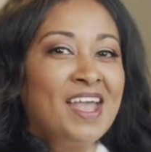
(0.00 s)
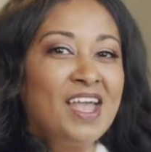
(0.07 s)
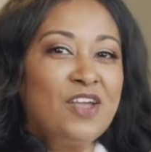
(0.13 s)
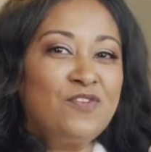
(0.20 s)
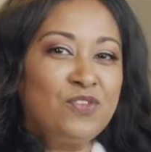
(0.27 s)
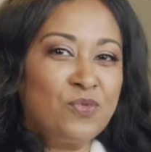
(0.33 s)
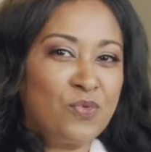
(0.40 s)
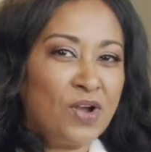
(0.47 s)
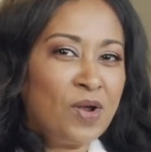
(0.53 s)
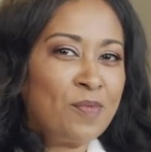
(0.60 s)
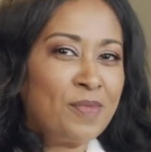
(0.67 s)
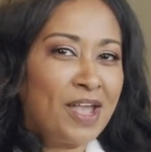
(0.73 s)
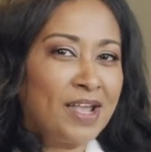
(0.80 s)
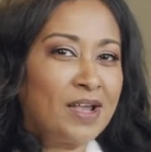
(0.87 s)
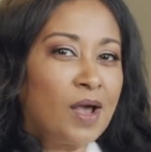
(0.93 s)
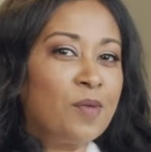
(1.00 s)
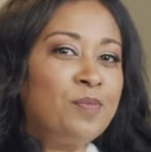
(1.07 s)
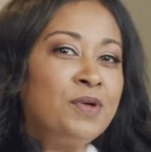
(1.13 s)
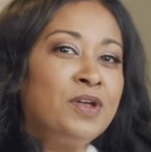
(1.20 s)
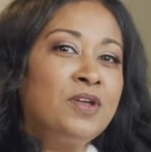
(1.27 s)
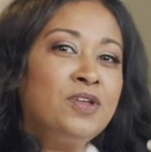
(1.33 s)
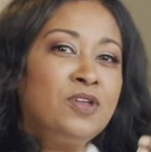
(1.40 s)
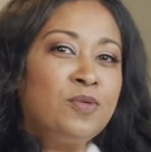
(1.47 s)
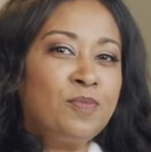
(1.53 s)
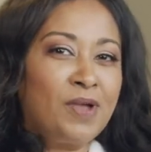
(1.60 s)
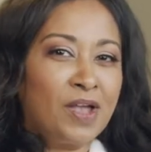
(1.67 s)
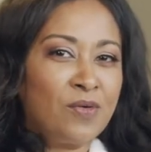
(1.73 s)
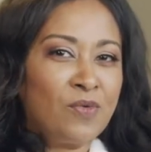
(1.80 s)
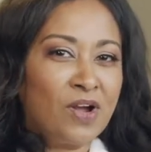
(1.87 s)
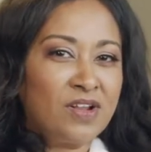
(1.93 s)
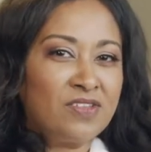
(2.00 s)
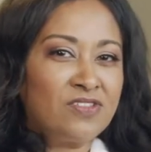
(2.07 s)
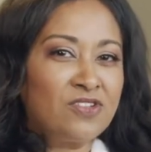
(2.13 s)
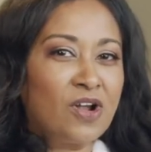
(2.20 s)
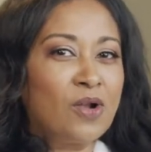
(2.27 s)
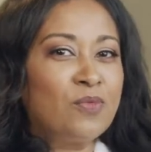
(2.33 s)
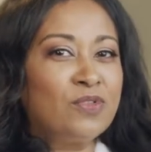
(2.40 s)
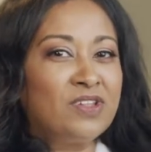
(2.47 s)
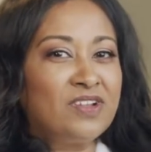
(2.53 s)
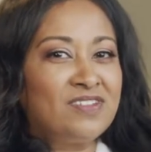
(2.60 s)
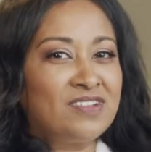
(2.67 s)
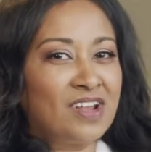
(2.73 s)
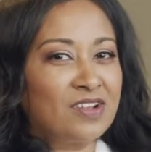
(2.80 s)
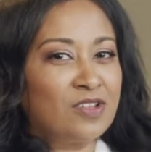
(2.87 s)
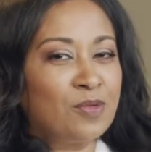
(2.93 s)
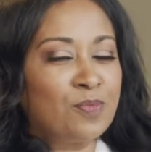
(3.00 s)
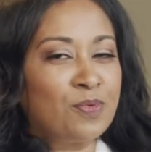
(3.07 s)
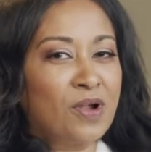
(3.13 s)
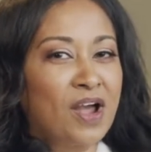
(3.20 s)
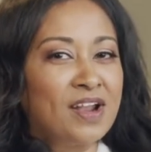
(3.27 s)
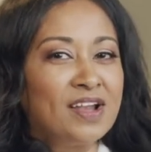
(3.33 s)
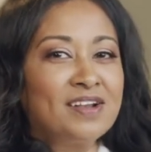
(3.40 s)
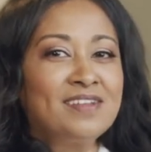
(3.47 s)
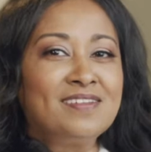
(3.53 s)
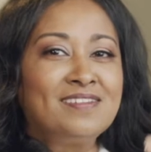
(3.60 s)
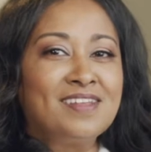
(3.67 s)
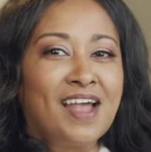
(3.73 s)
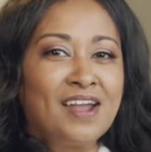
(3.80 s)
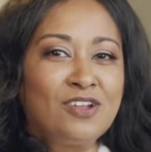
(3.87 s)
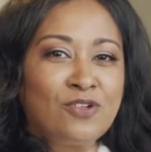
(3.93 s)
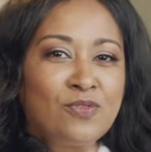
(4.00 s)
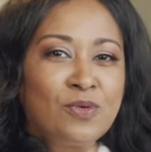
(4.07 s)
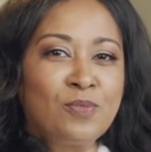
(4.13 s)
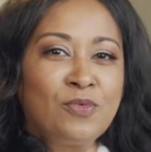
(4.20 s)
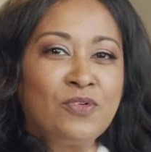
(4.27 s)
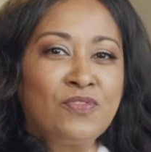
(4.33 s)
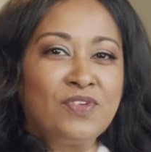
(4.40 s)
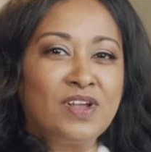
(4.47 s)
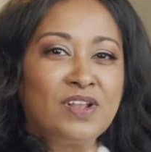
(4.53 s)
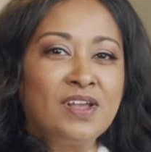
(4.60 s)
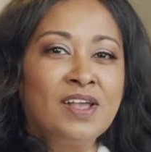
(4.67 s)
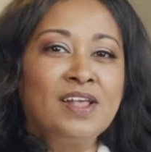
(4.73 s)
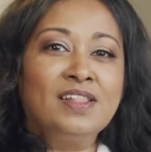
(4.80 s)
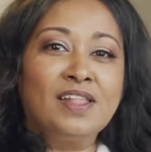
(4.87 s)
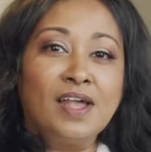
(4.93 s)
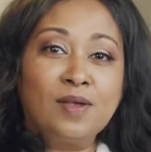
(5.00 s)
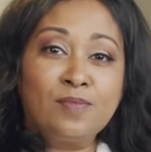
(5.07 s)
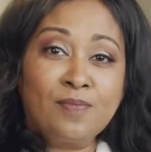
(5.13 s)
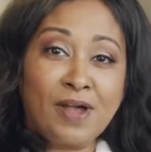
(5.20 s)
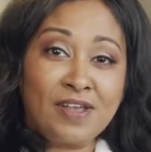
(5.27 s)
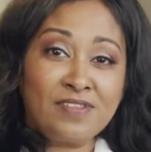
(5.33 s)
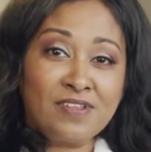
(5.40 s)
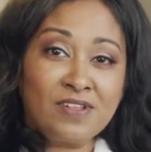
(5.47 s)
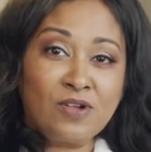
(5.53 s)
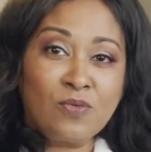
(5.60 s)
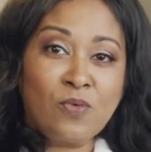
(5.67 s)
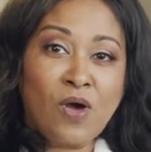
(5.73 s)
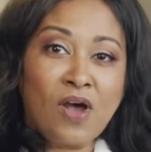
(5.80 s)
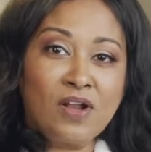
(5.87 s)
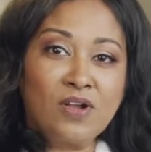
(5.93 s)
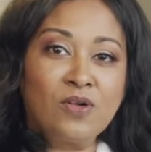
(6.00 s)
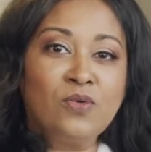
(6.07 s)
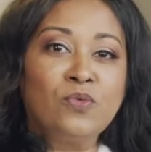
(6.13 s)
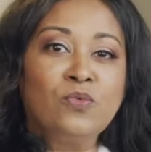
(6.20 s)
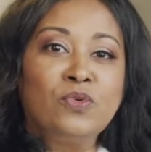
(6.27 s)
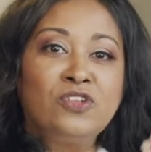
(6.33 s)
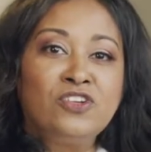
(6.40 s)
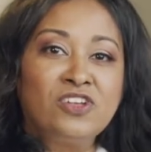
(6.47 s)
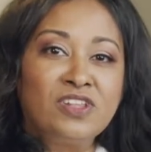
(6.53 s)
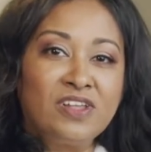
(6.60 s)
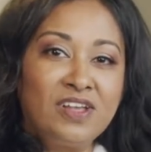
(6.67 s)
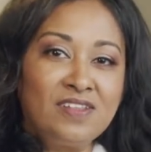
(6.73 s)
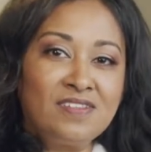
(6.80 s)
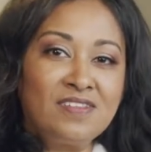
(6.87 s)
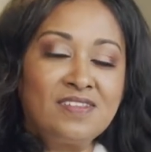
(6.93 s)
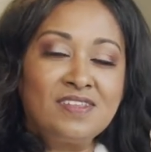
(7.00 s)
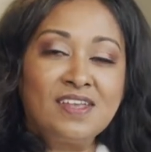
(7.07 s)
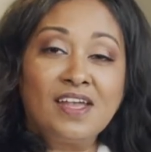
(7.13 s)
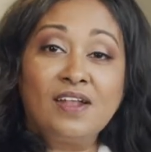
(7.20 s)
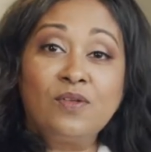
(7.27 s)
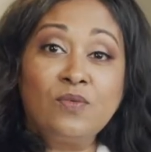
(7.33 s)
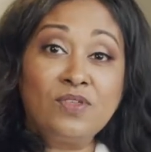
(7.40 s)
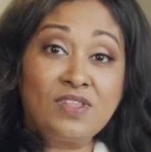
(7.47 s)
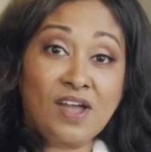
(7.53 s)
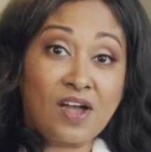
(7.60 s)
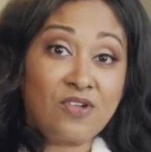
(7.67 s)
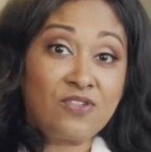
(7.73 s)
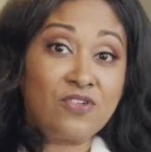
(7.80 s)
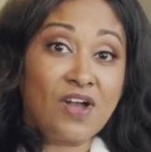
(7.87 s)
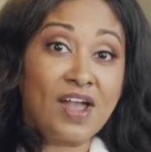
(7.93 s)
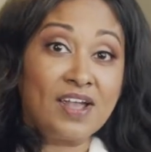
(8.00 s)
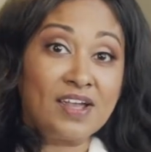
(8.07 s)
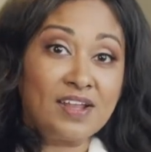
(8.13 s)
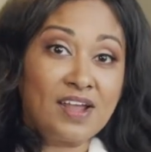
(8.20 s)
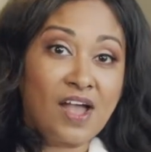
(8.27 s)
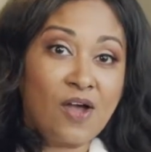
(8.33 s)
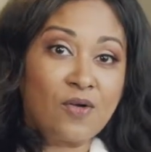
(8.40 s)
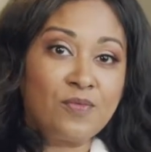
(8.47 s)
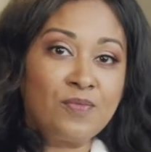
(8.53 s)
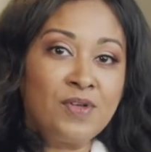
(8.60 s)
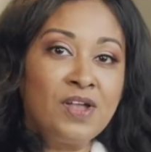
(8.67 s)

If you wear makeup, you may want to start with a gentle product designed to remove it, like micellar water, which cleans the skin without drying it out.